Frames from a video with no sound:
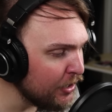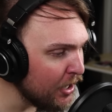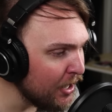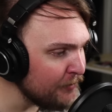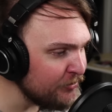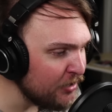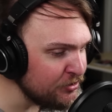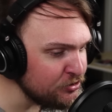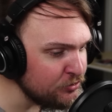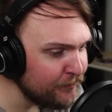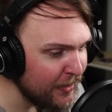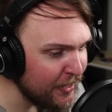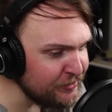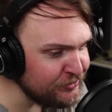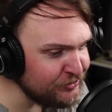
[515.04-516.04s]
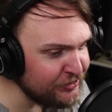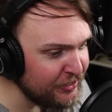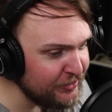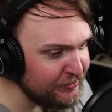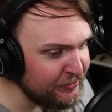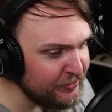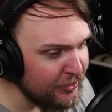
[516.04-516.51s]
I'm not your bad
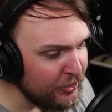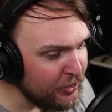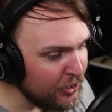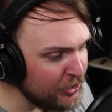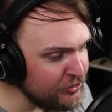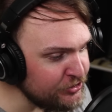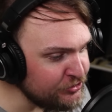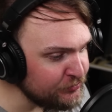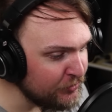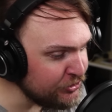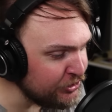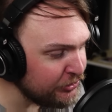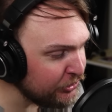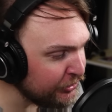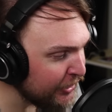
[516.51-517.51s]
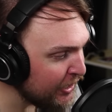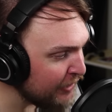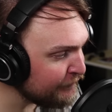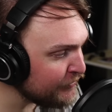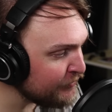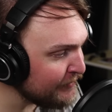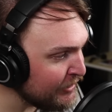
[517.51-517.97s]
Satan. I just want you to look
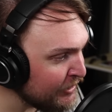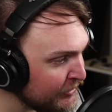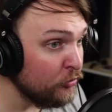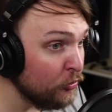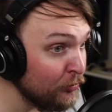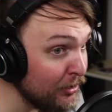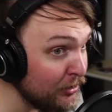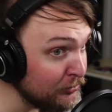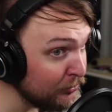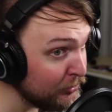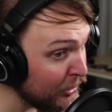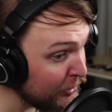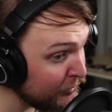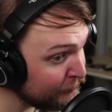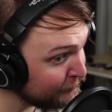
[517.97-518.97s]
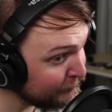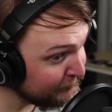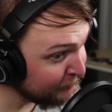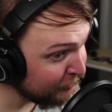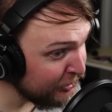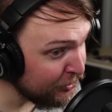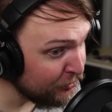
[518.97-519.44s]
after me. Well, uh,
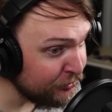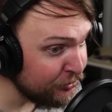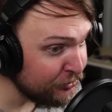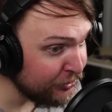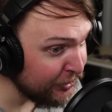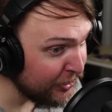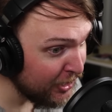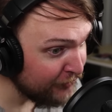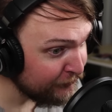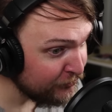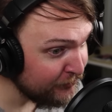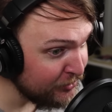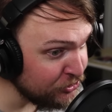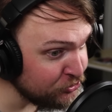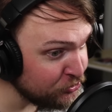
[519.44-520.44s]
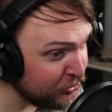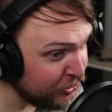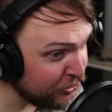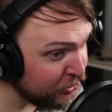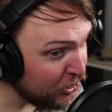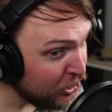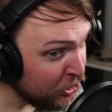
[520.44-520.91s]
Leo, you're going to have to make sure
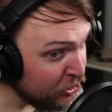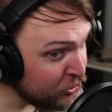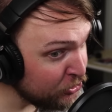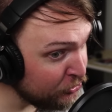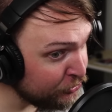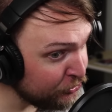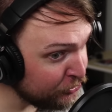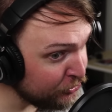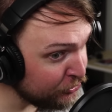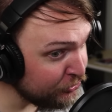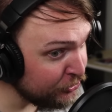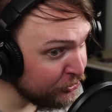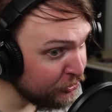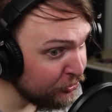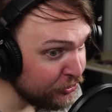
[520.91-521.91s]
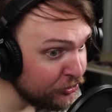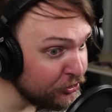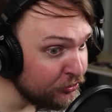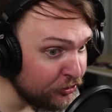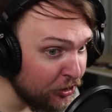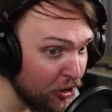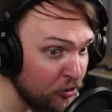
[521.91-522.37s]
that you, you, you, you're doing your